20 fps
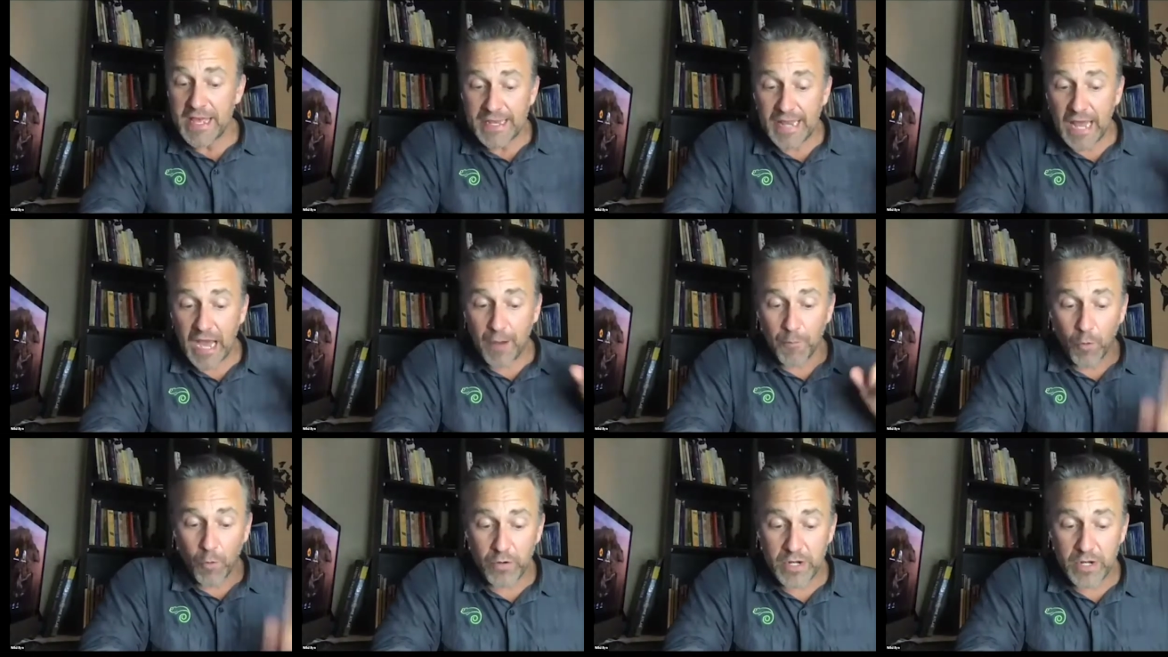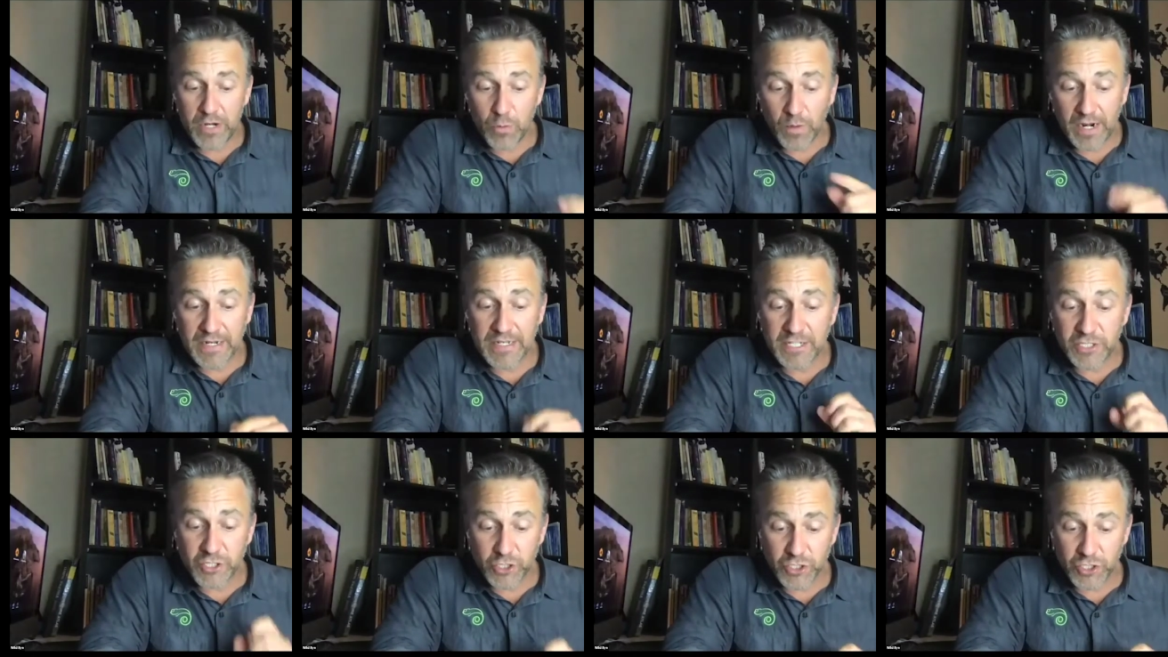Now, Marie, what I
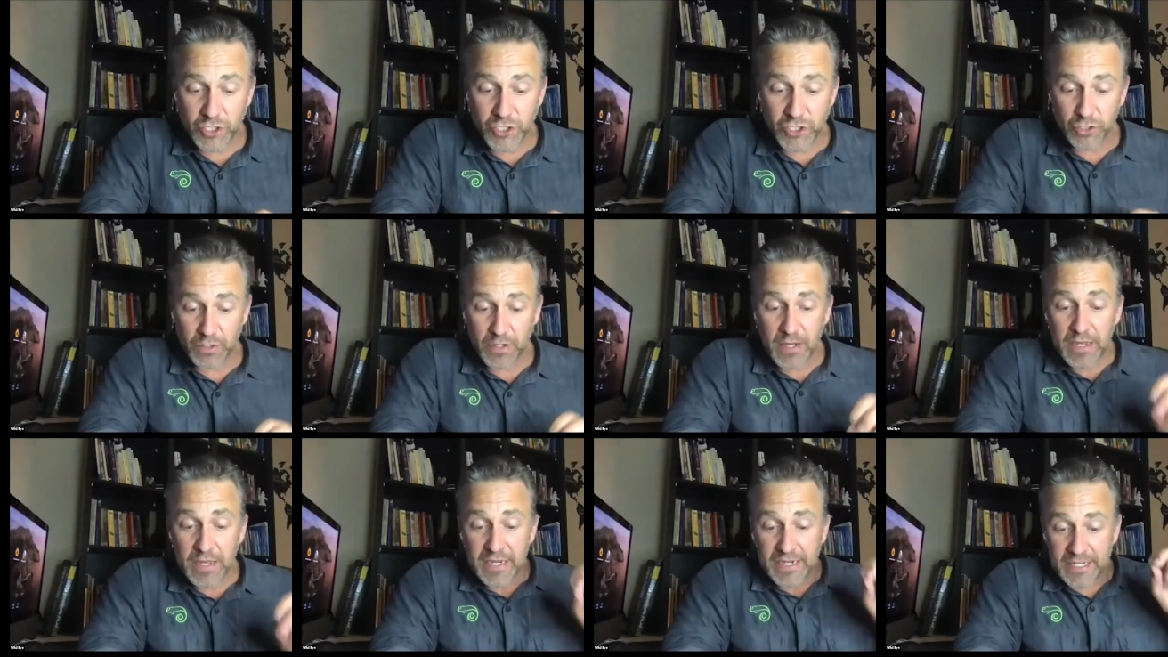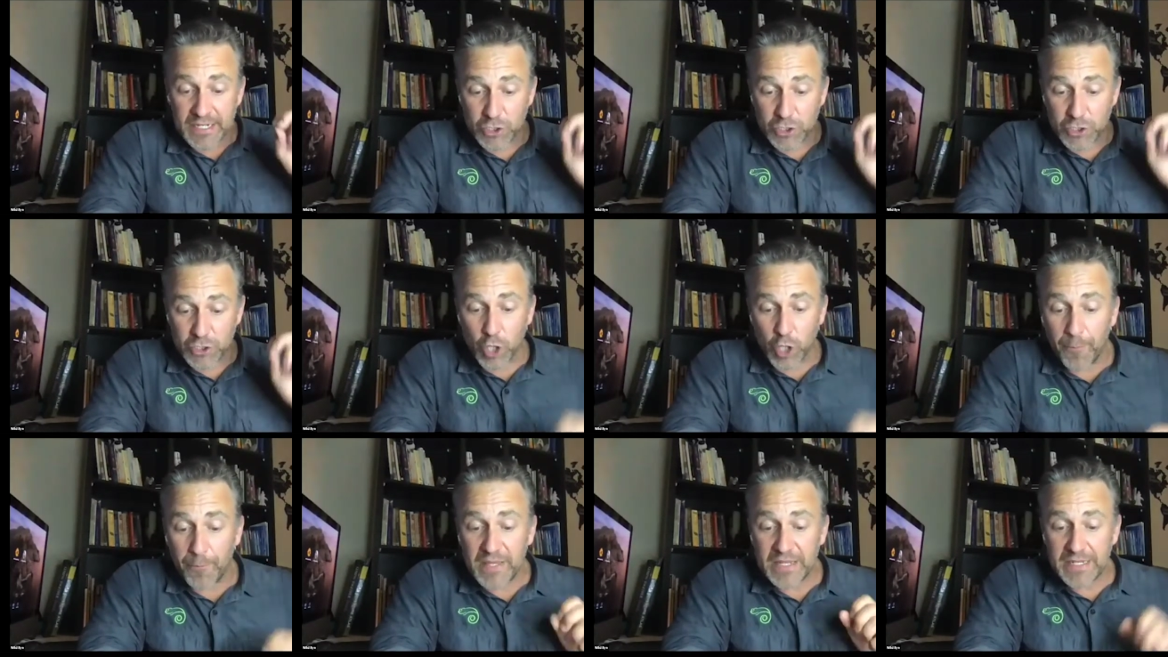need you to do is
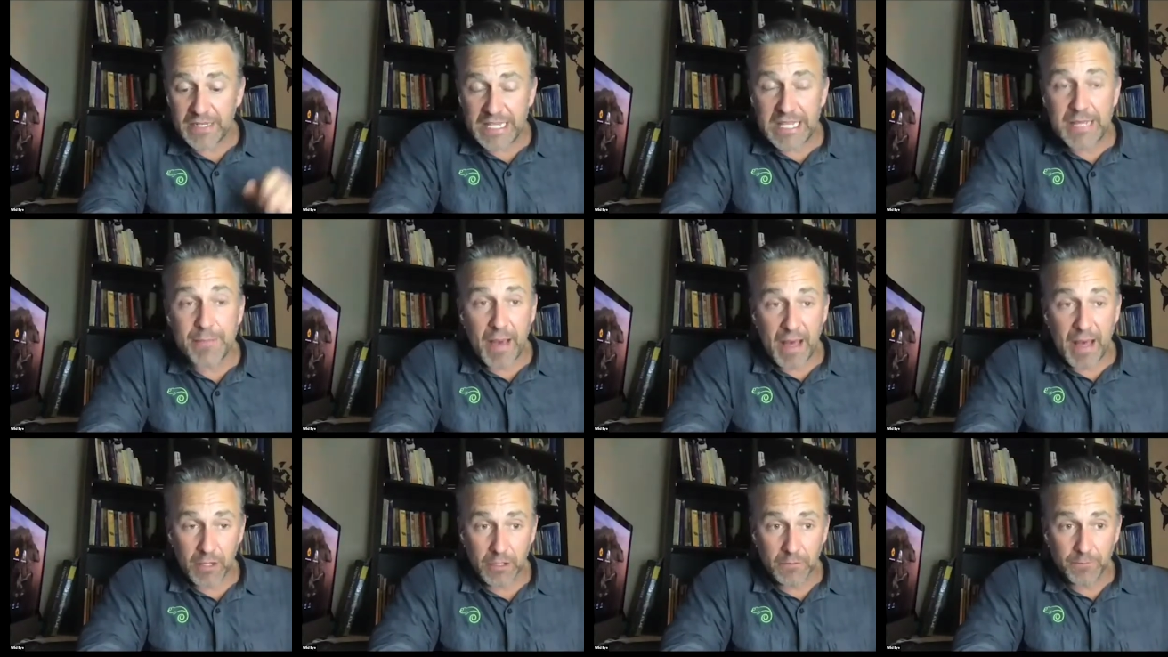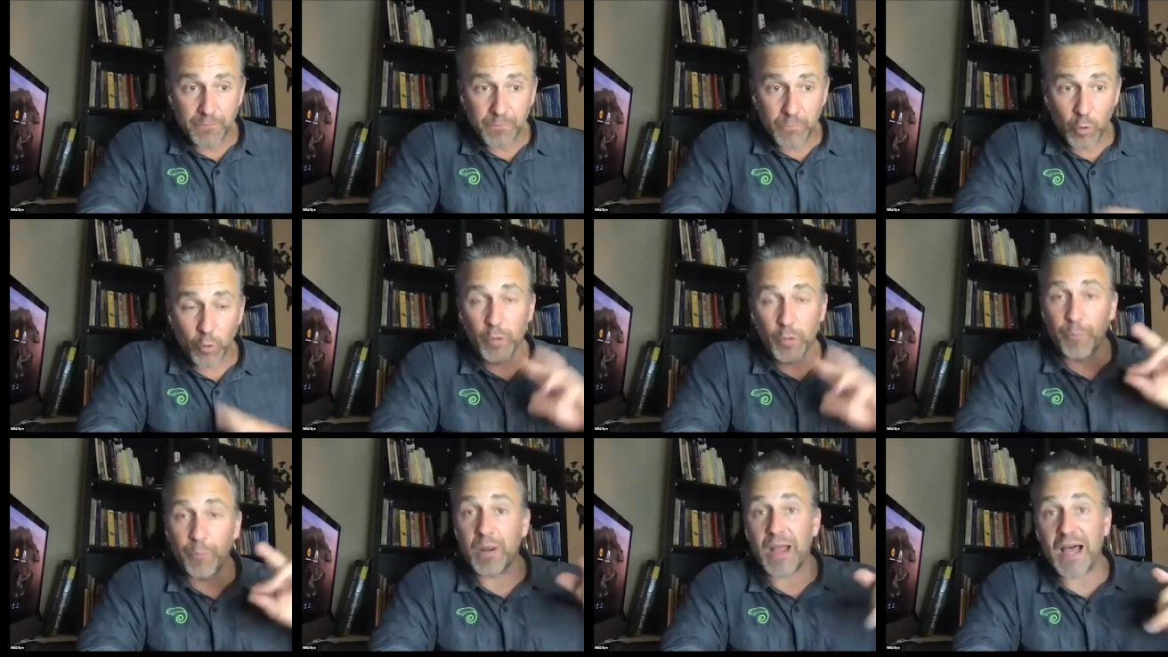drop me an email or
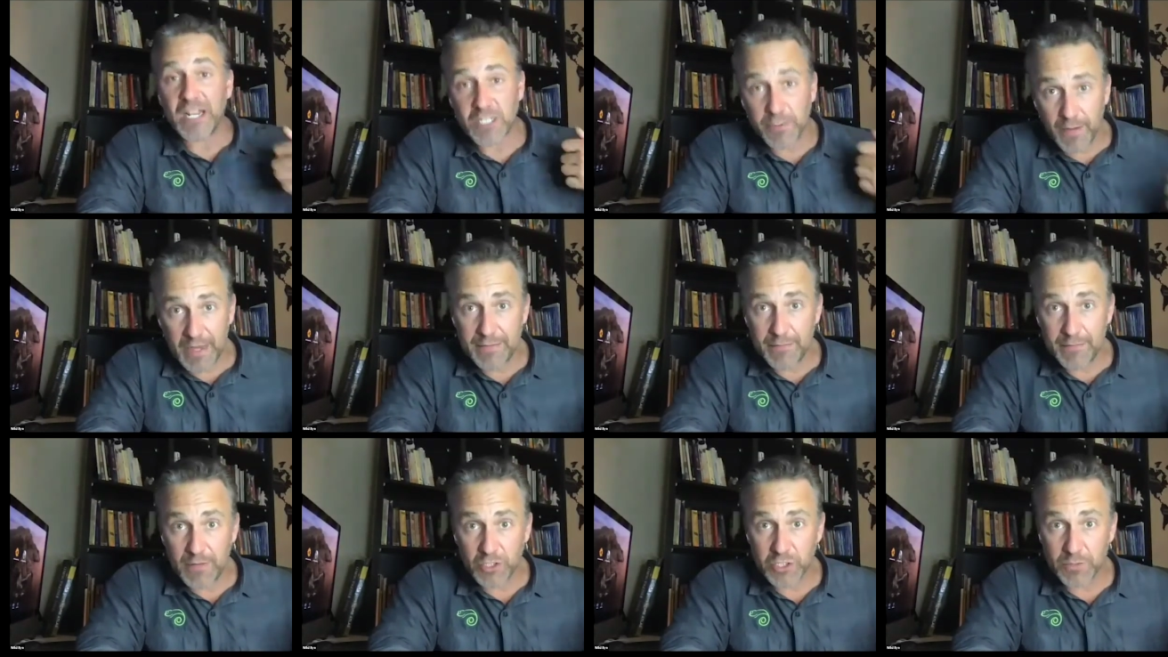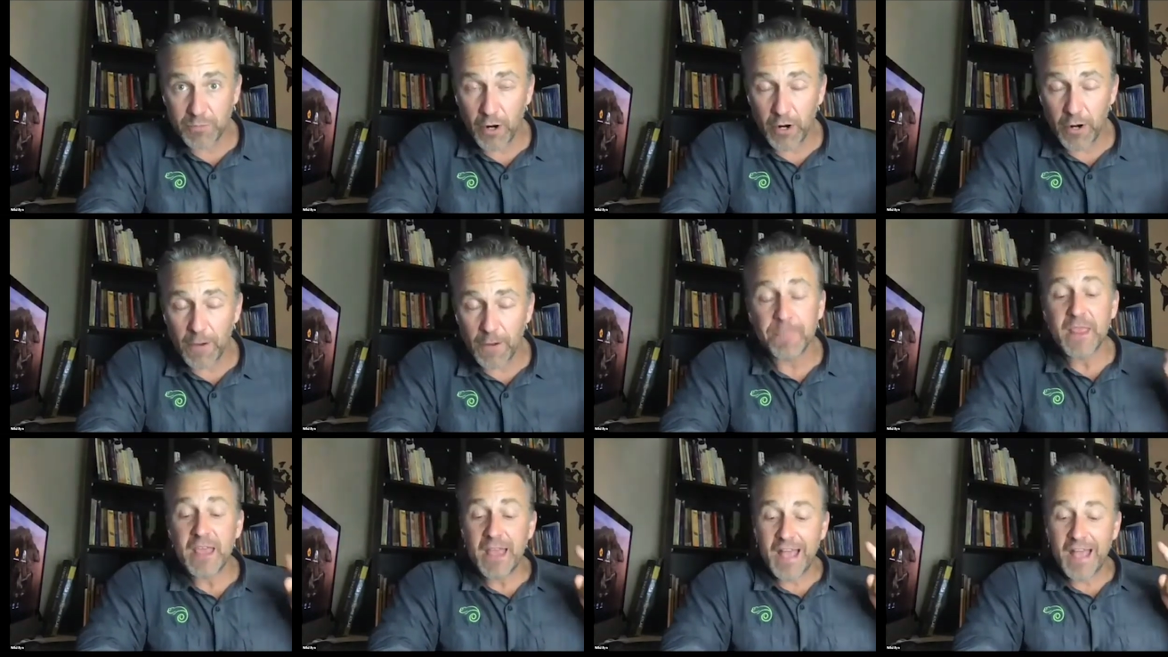reply to my email tomorrow,
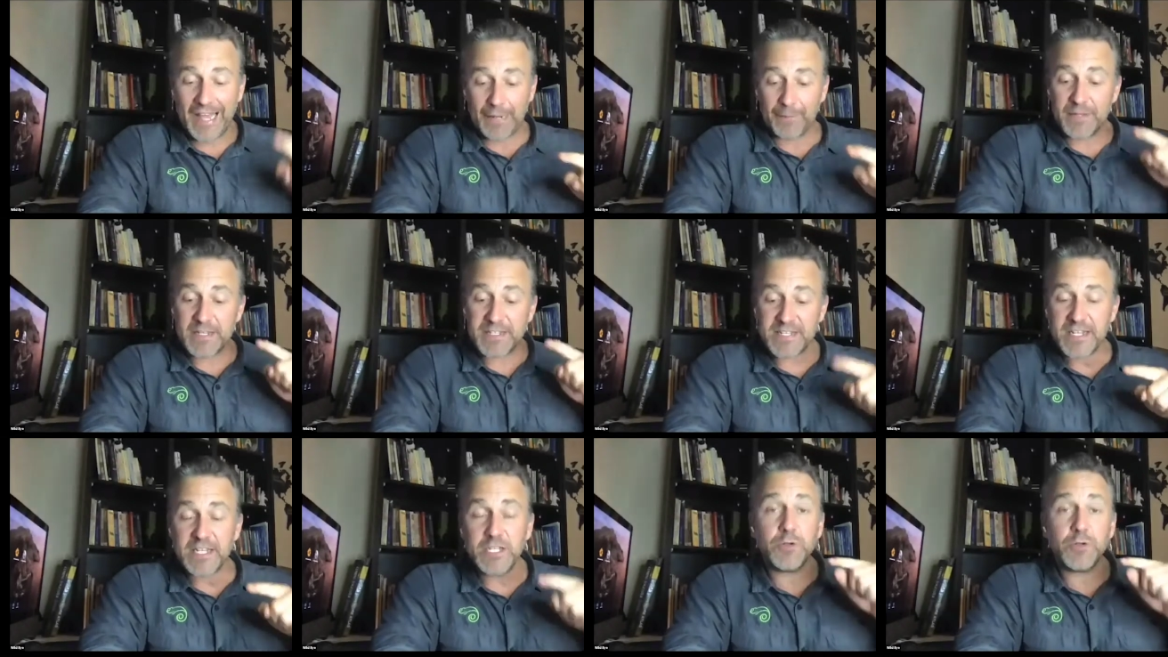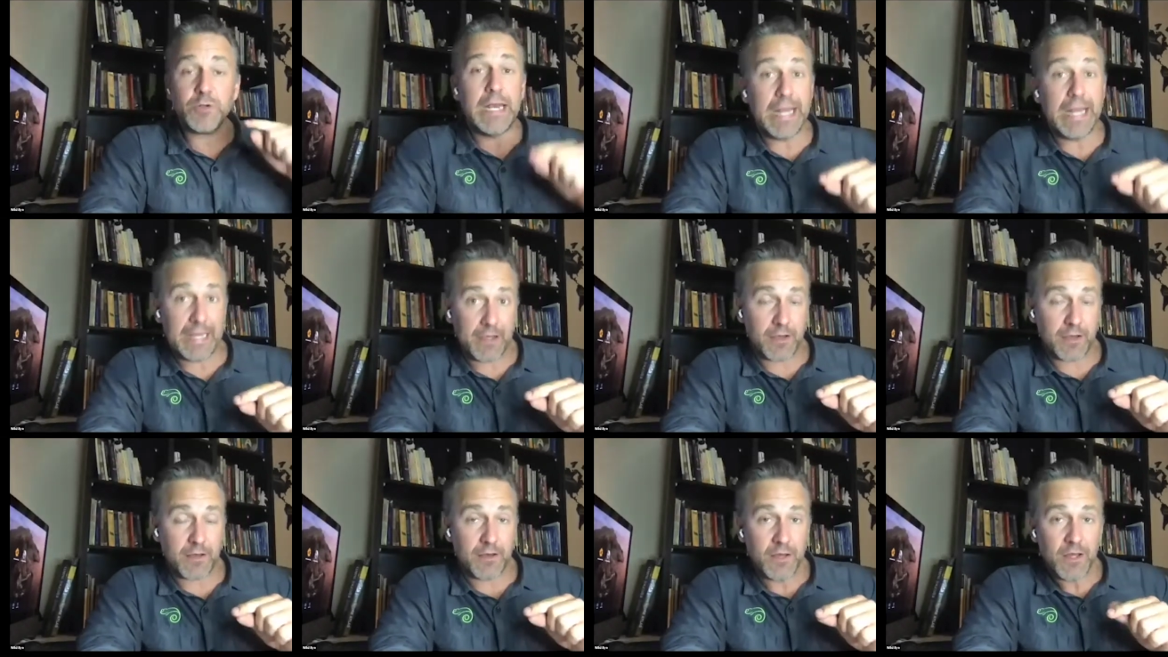and I'm going to send you a
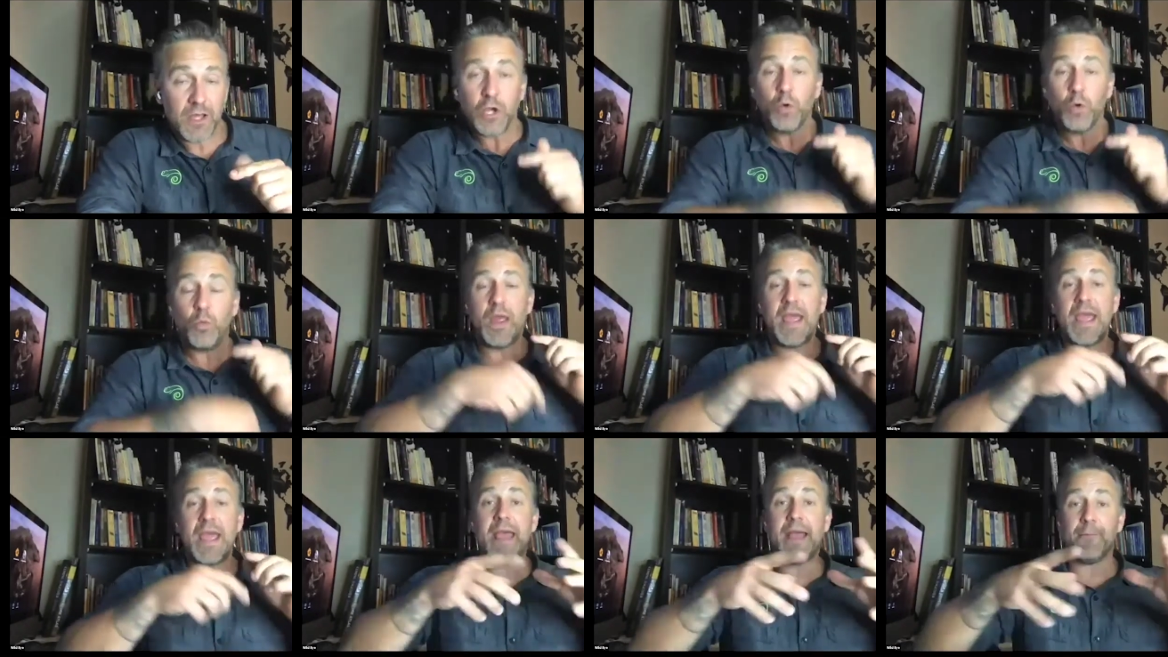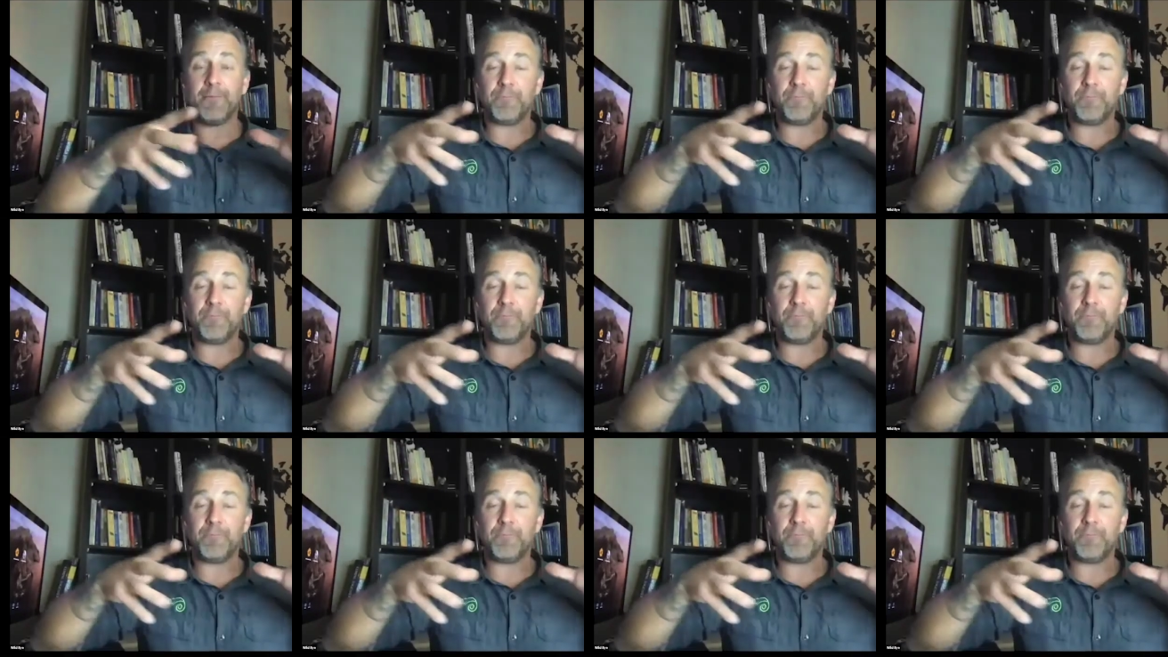link where